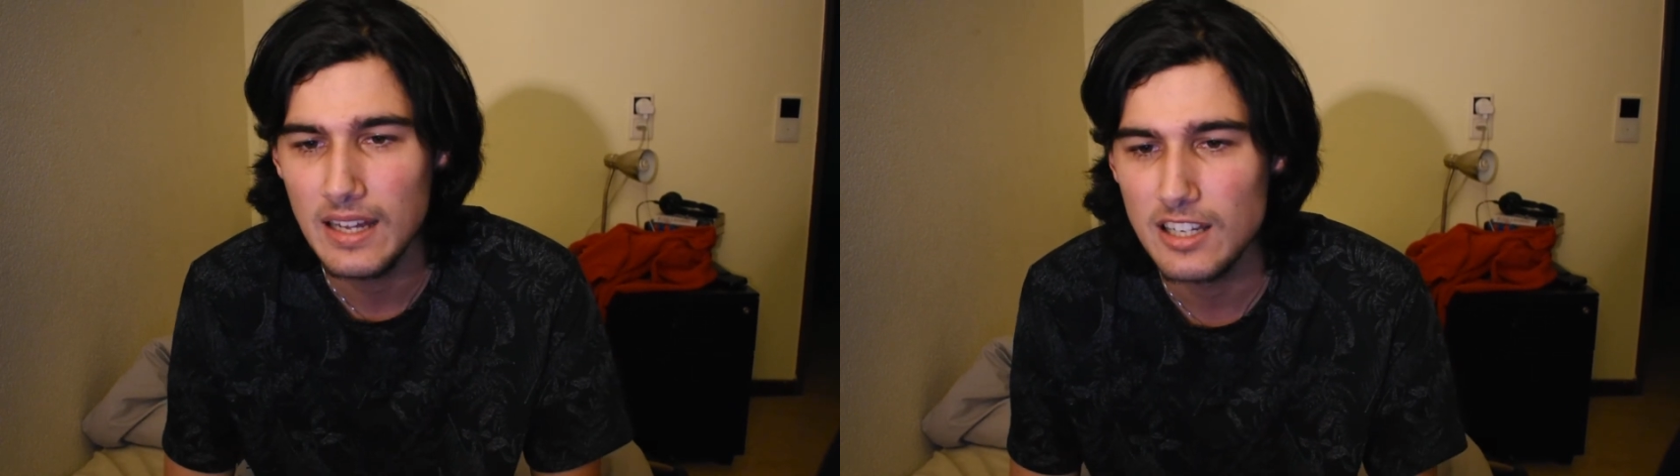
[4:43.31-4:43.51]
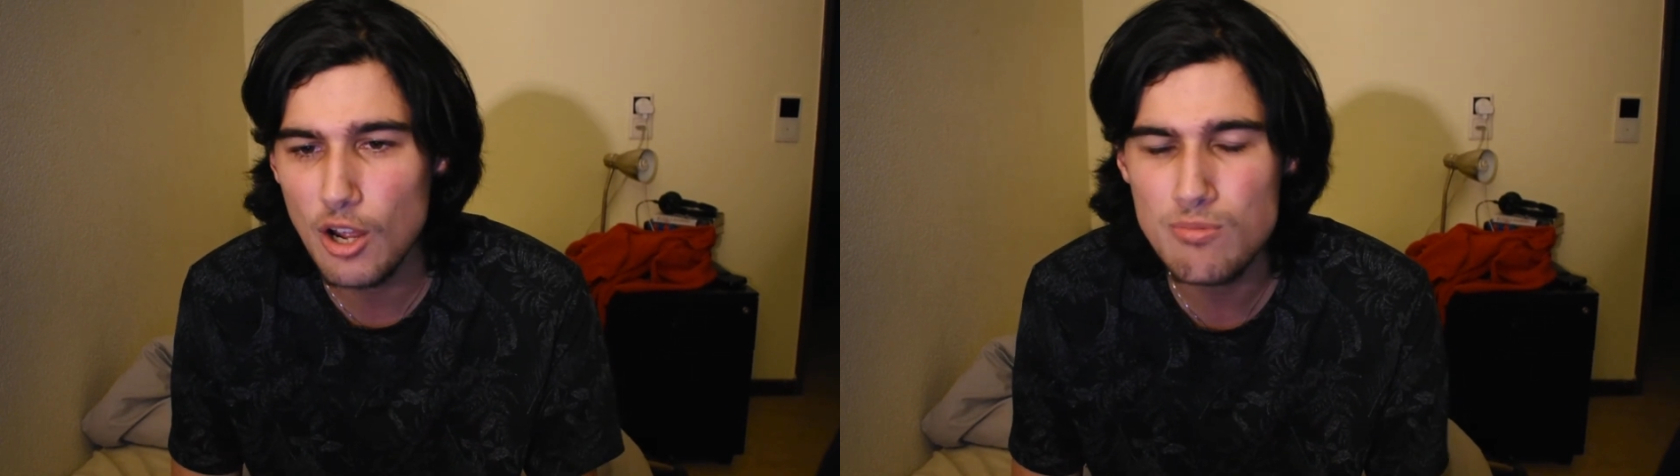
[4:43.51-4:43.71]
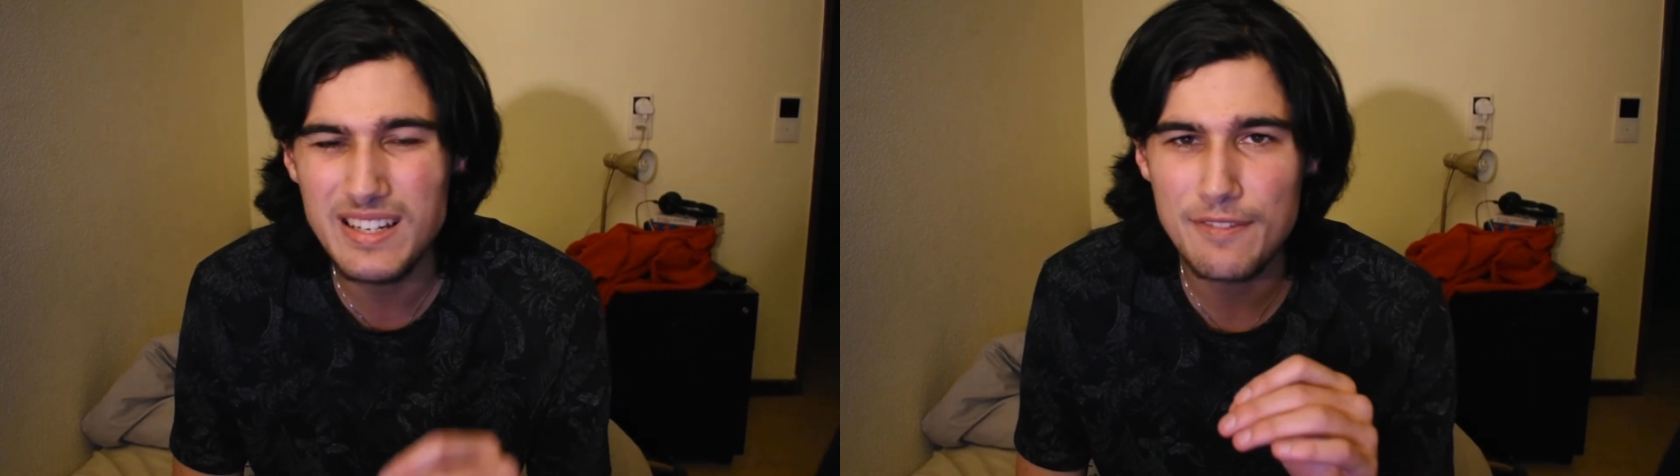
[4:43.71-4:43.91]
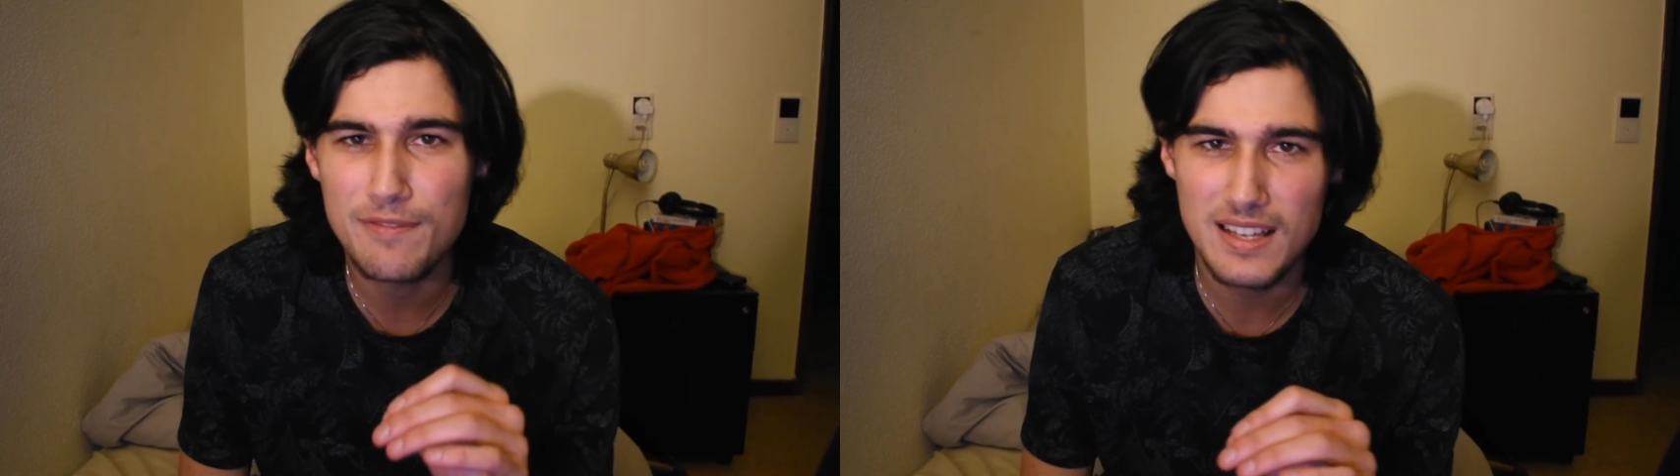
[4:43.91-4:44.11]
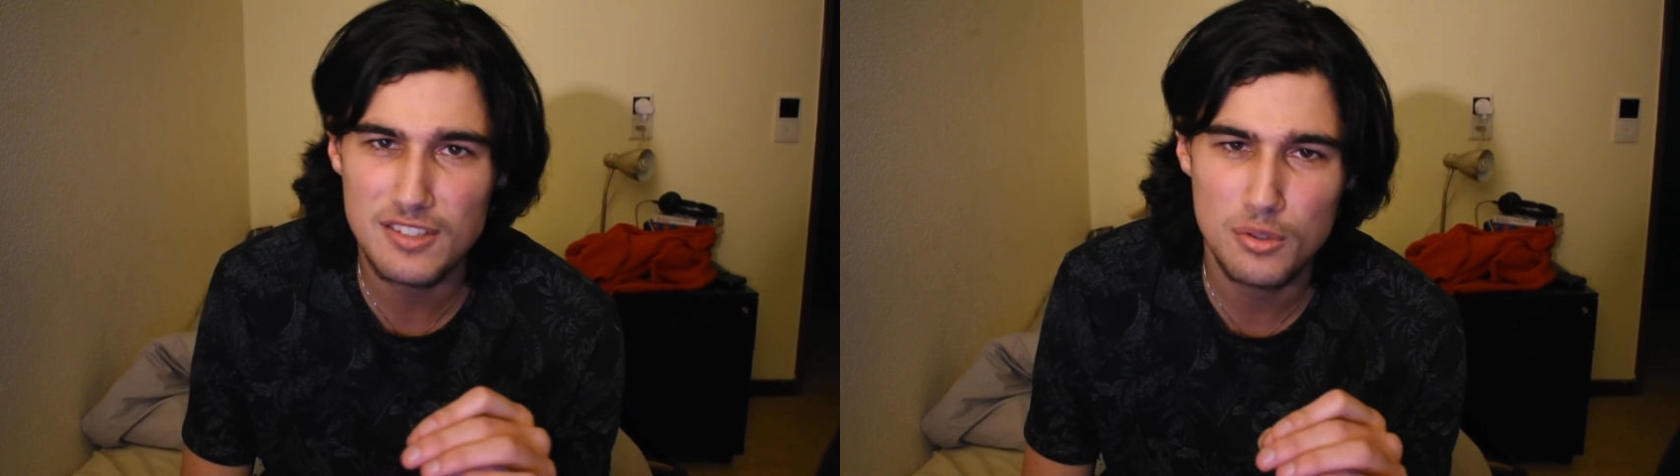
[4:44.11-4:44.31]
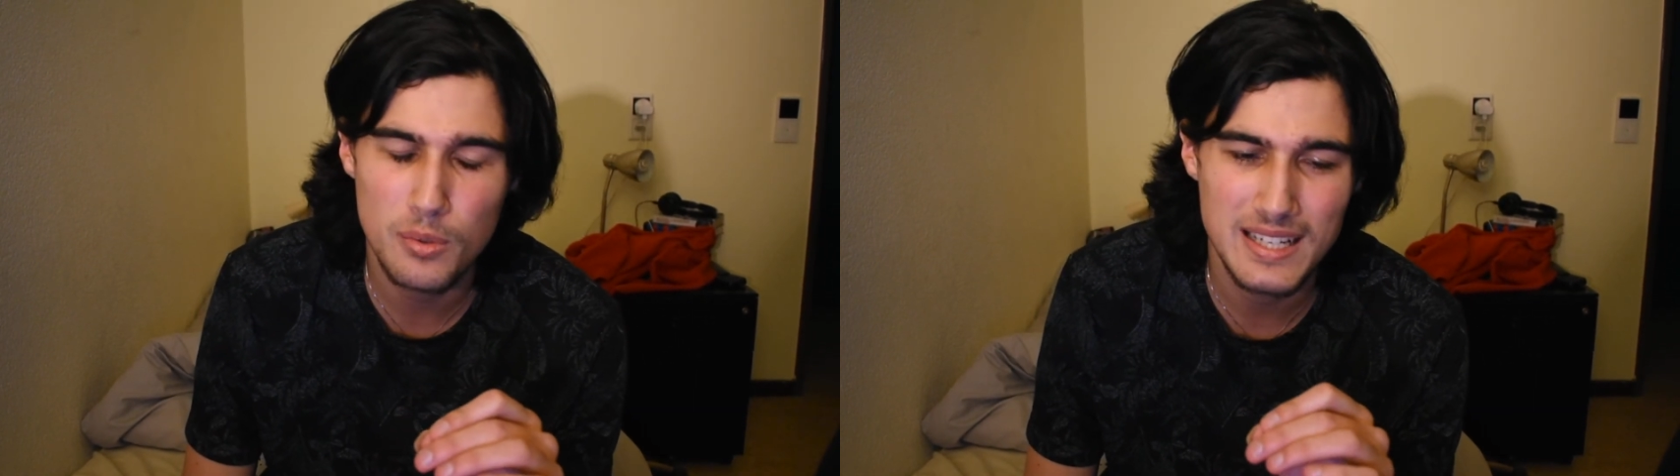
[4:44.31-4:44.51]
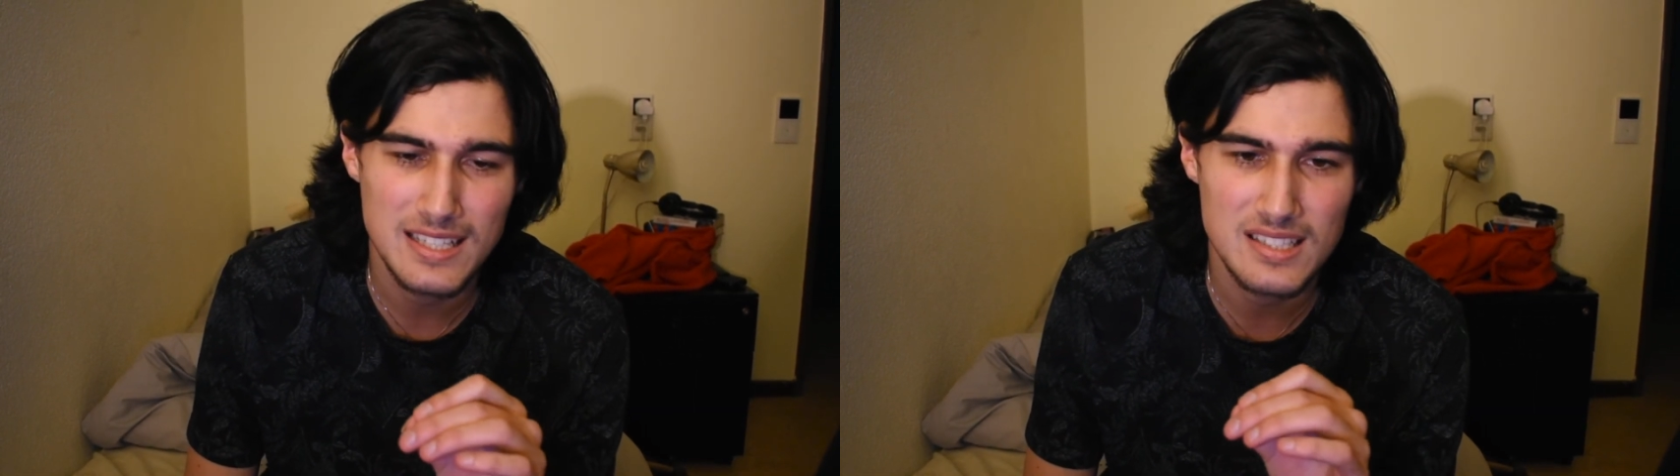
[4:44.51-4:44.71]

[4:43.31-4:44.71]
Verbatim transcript: lonely vessel in a